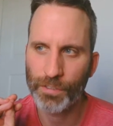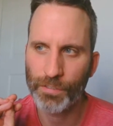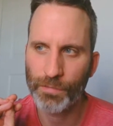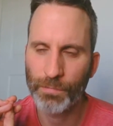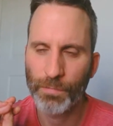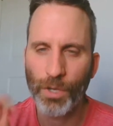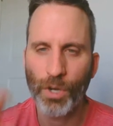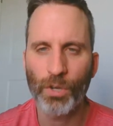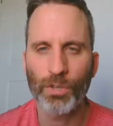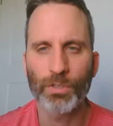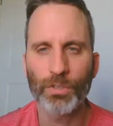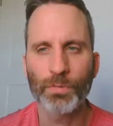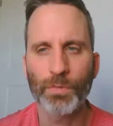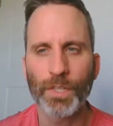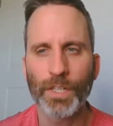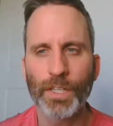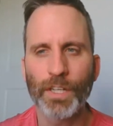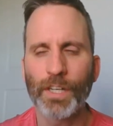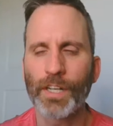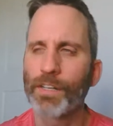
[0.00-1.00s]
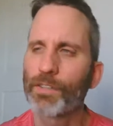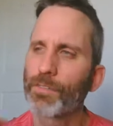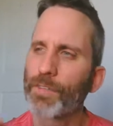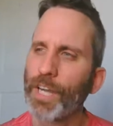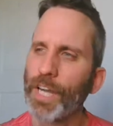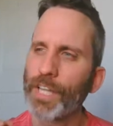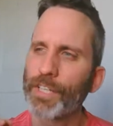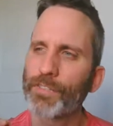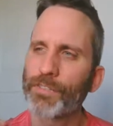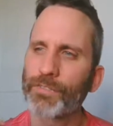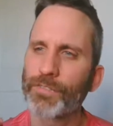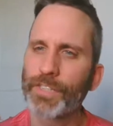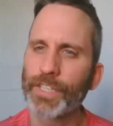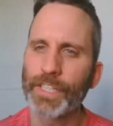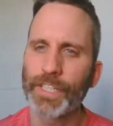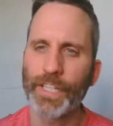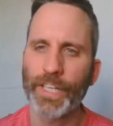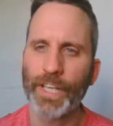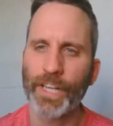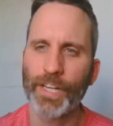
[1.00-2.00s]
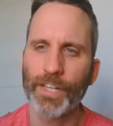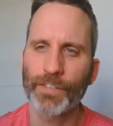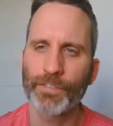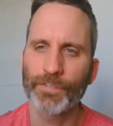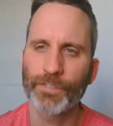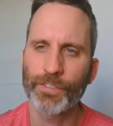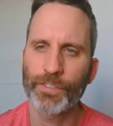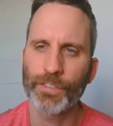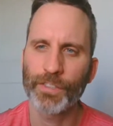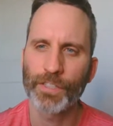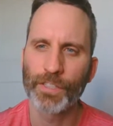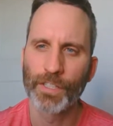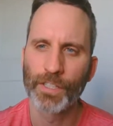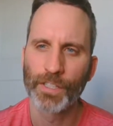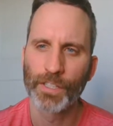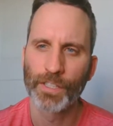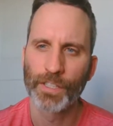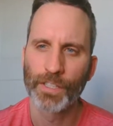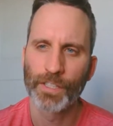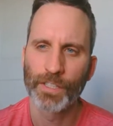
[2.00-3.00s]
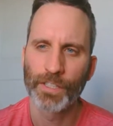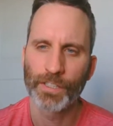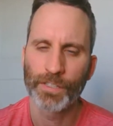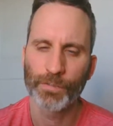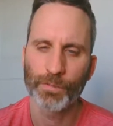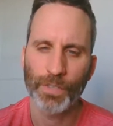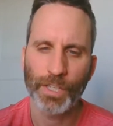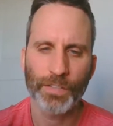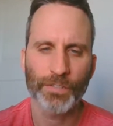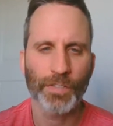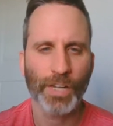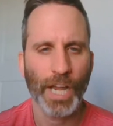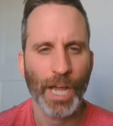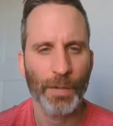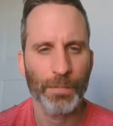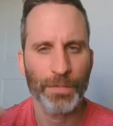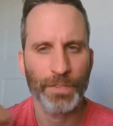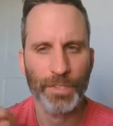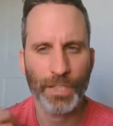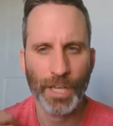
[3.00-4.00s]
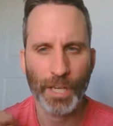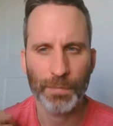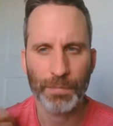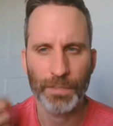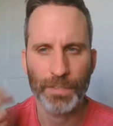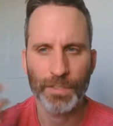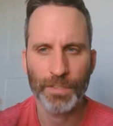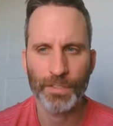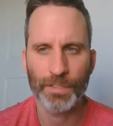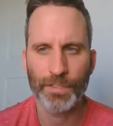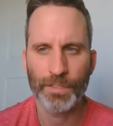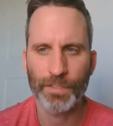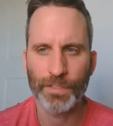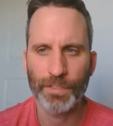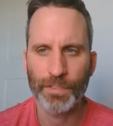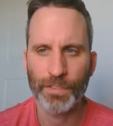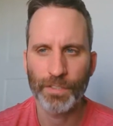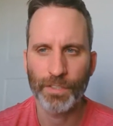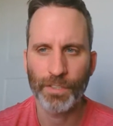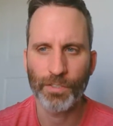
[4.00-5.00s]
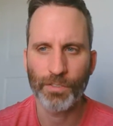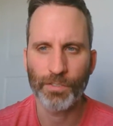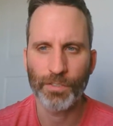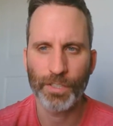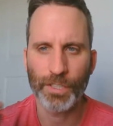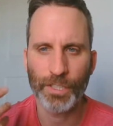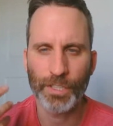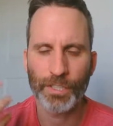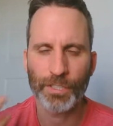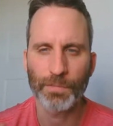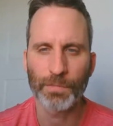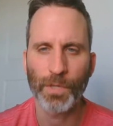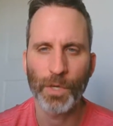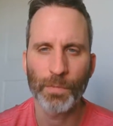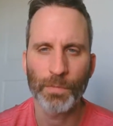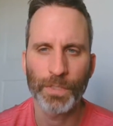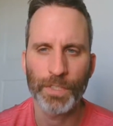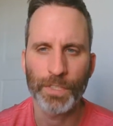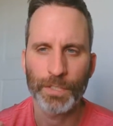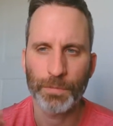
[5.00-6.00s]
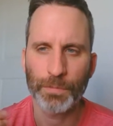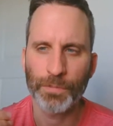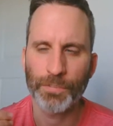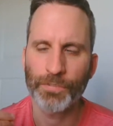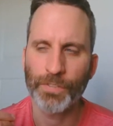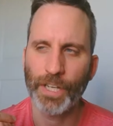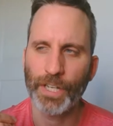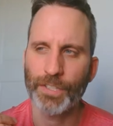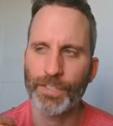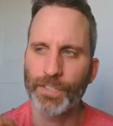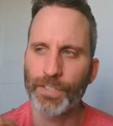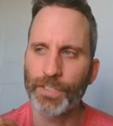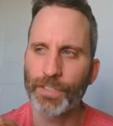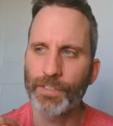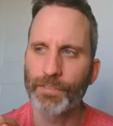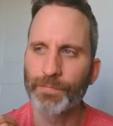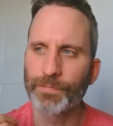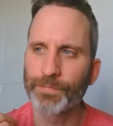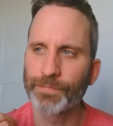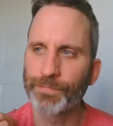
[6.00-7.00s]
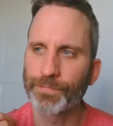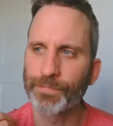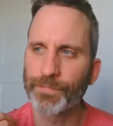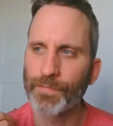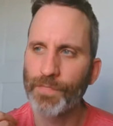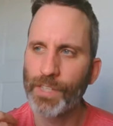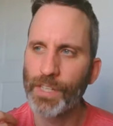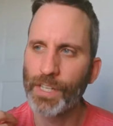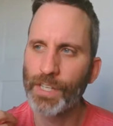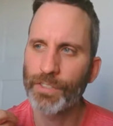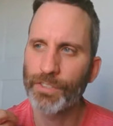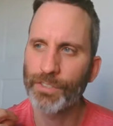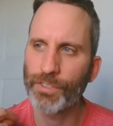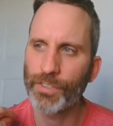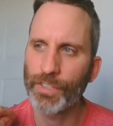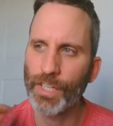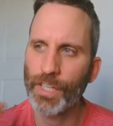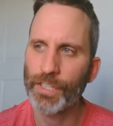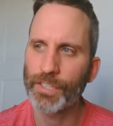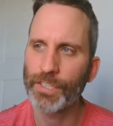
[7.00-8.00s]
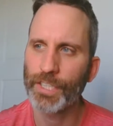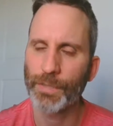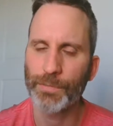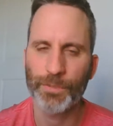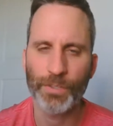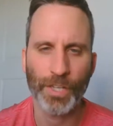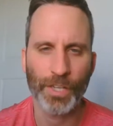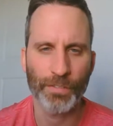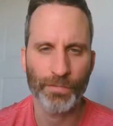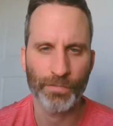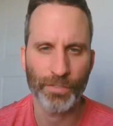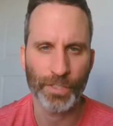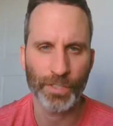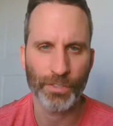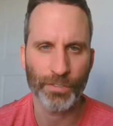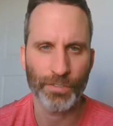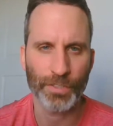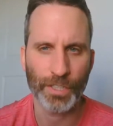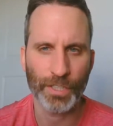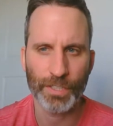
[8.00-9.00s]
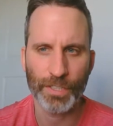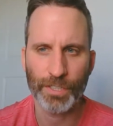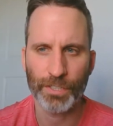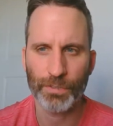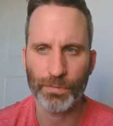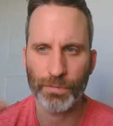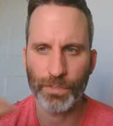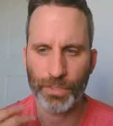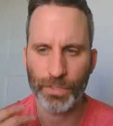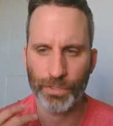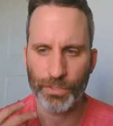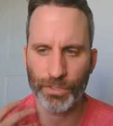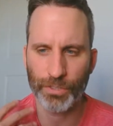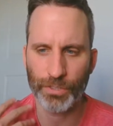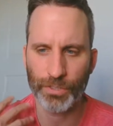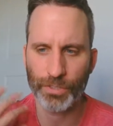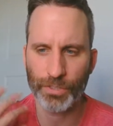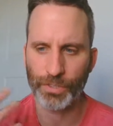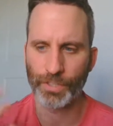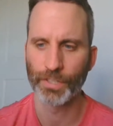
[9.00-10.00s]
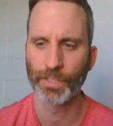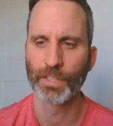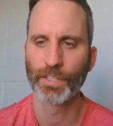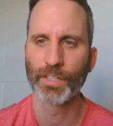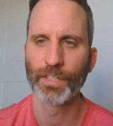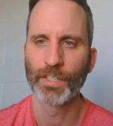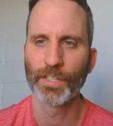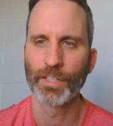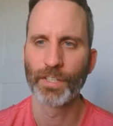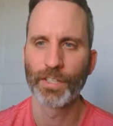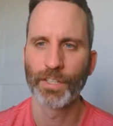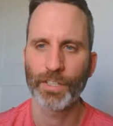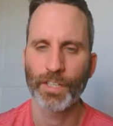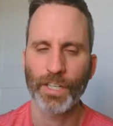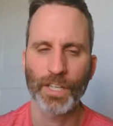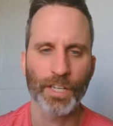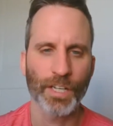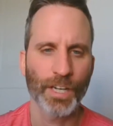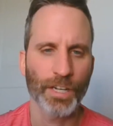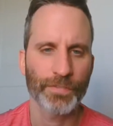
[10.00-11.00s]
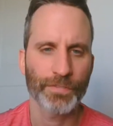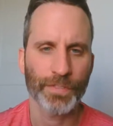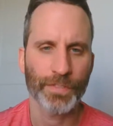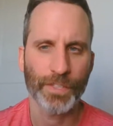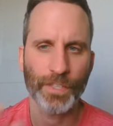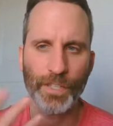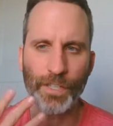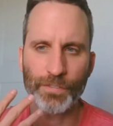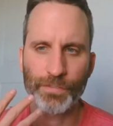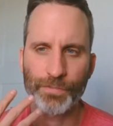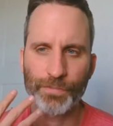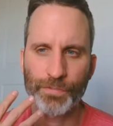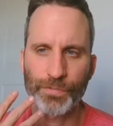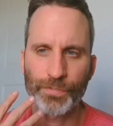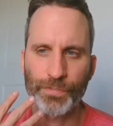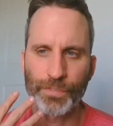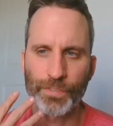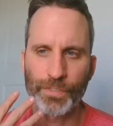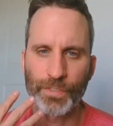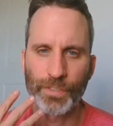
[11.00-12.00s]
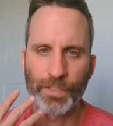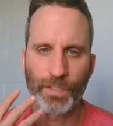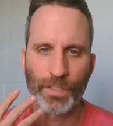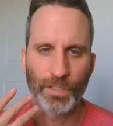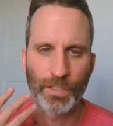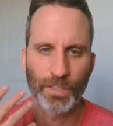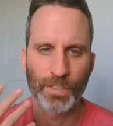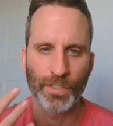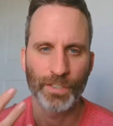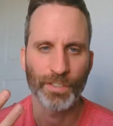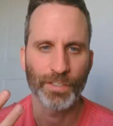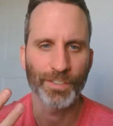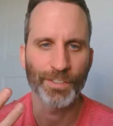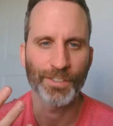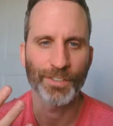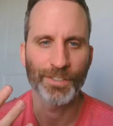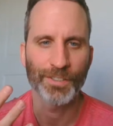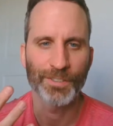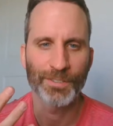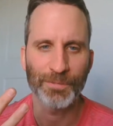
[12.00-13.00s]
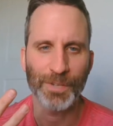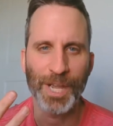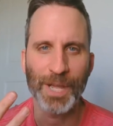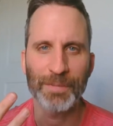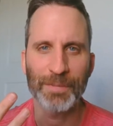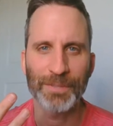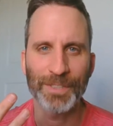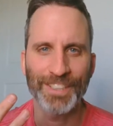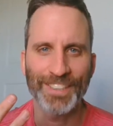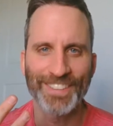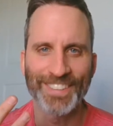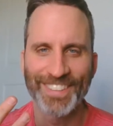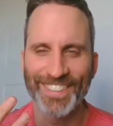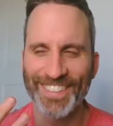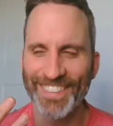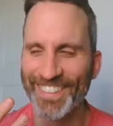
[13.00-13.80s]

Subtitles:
mode where, well, I don't really care for whatever happens, in this moment is perfection. And so a lot of times you have videos like this where it's just kind of off the cuff, rambling.